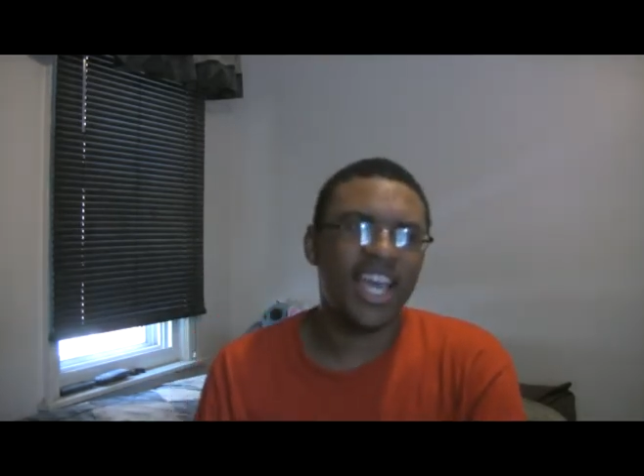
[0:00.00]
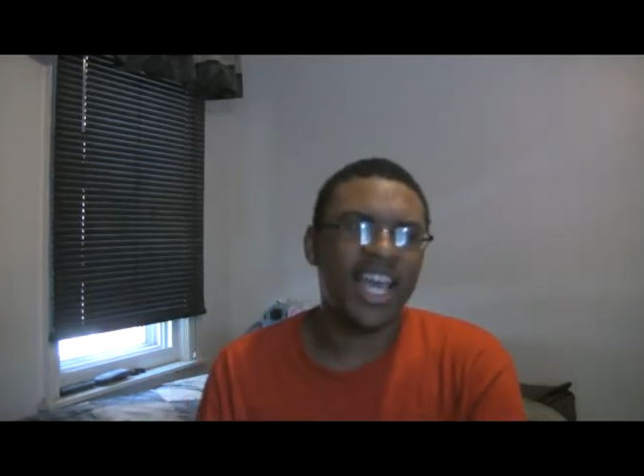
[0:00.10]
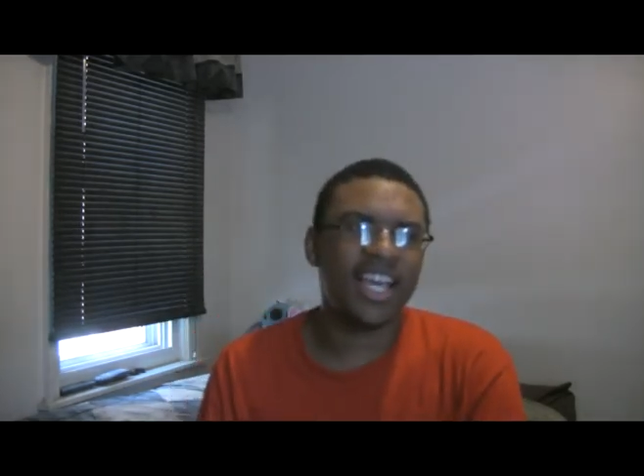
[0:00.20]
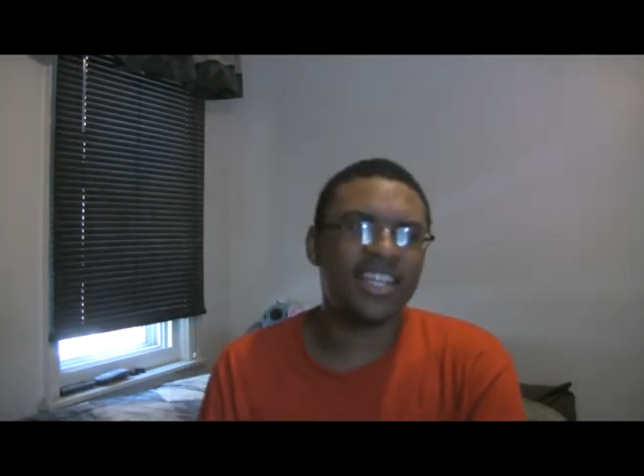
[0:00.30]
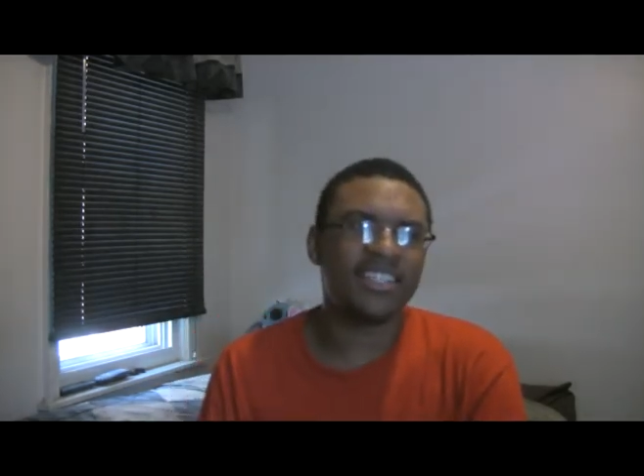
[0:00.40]

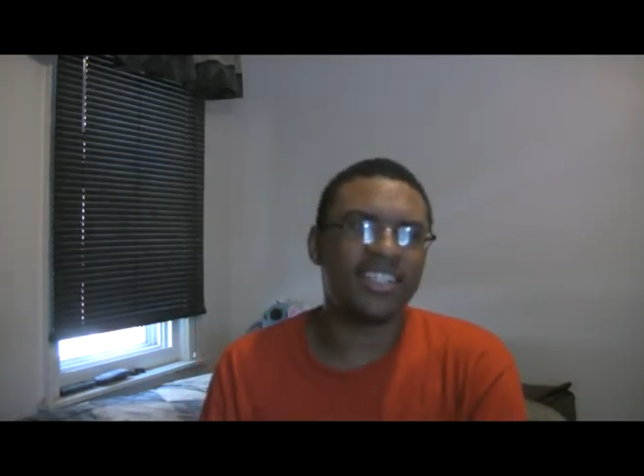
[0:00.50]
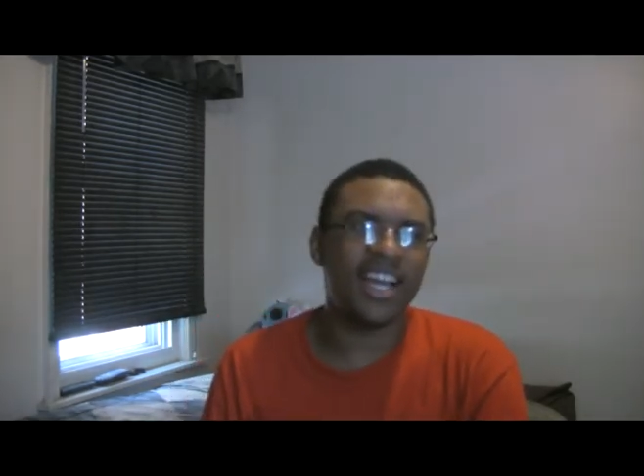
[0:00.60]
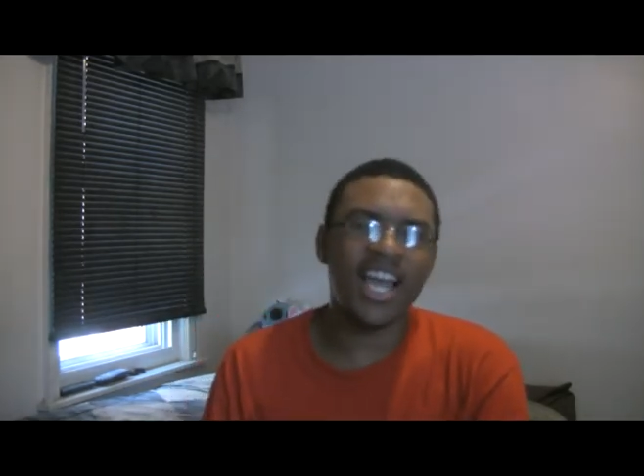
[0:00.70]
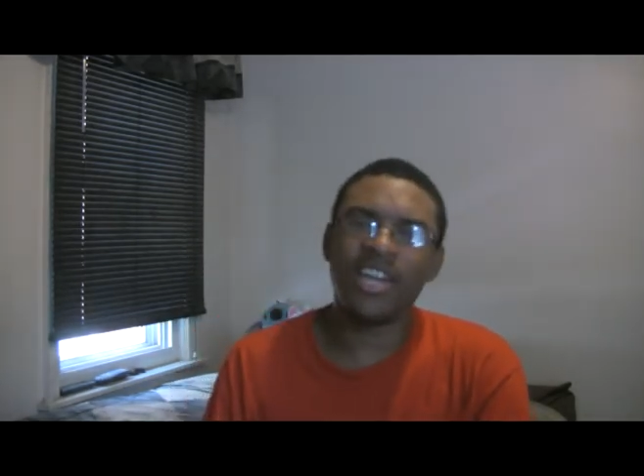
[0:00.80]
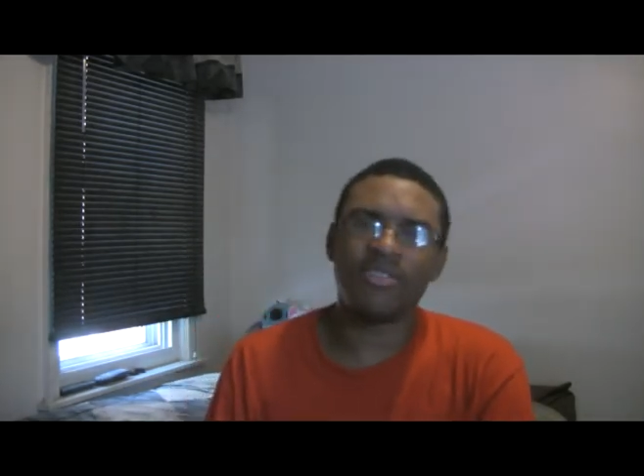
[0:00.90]
And
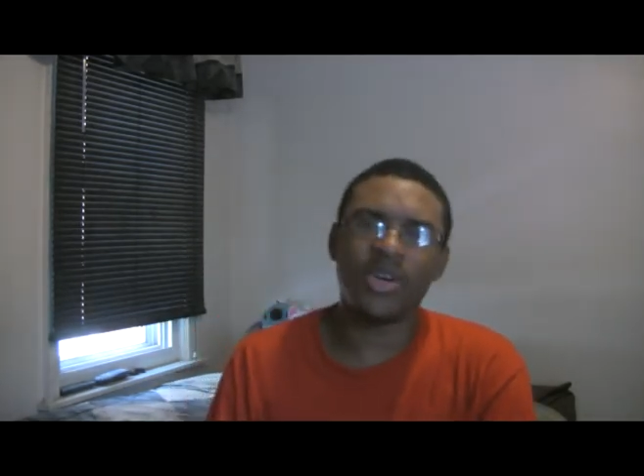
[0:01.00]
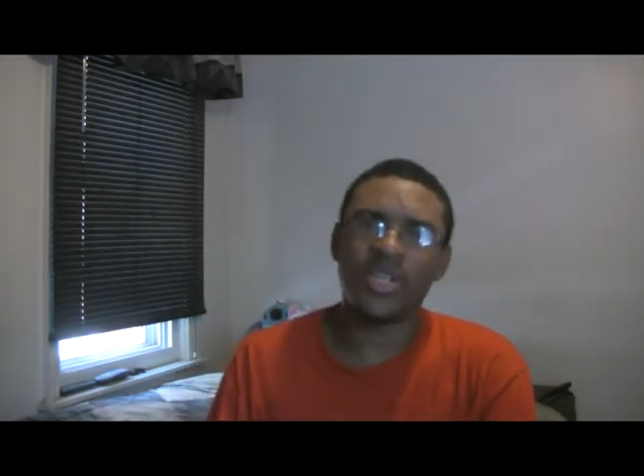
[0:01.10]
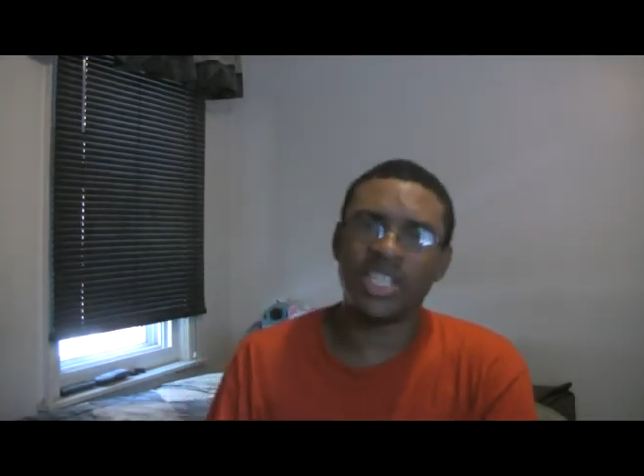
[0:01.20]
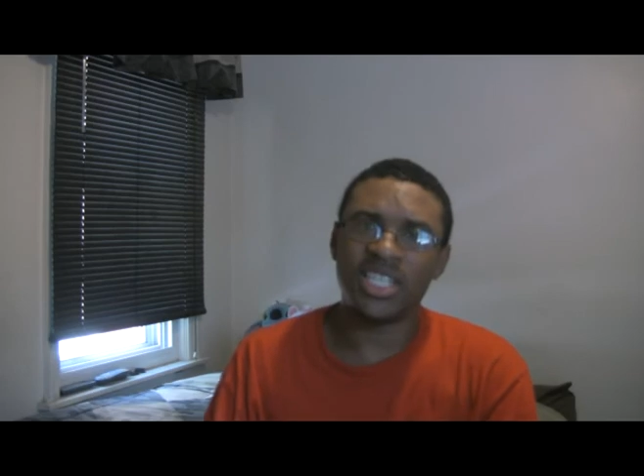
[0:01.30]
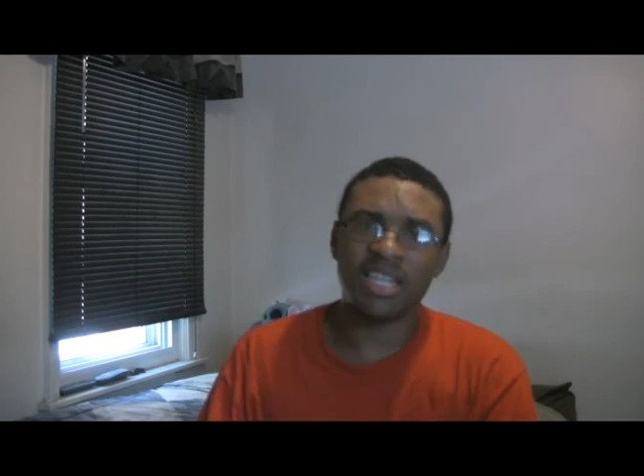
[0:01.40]
I don't know,
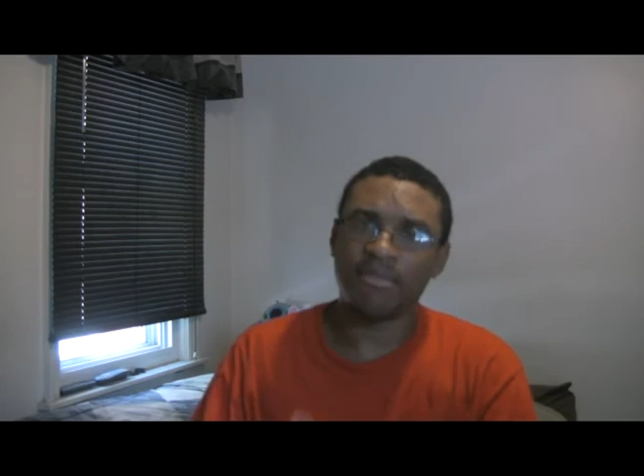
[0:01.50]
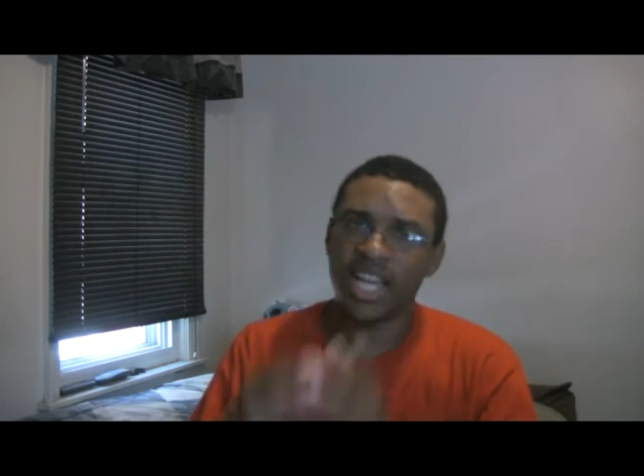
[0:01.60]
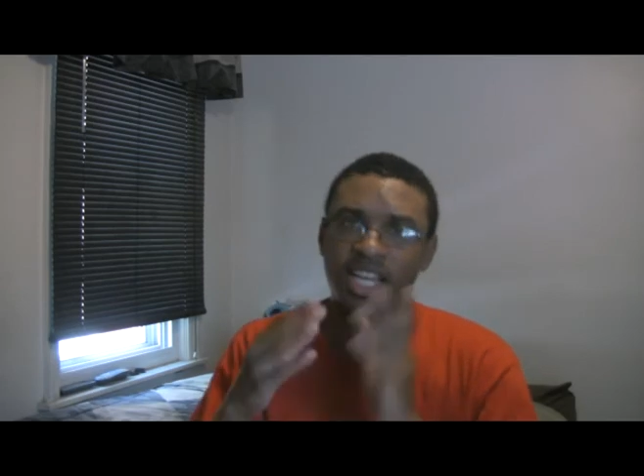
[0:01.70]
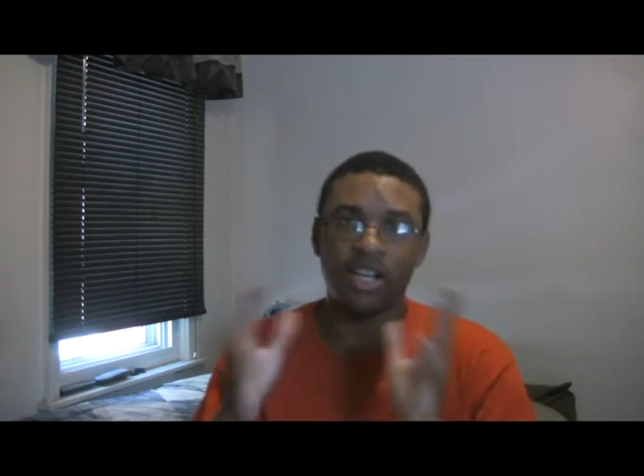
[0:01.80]
it just seemed like